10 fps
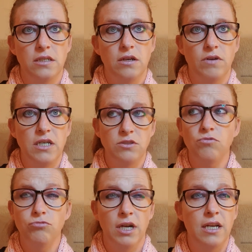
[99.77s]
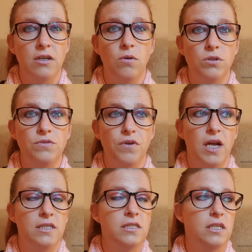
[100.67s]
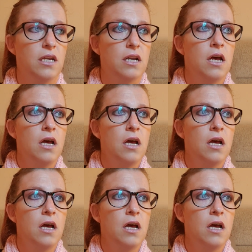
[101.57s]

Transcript: around her, really nice friends. And,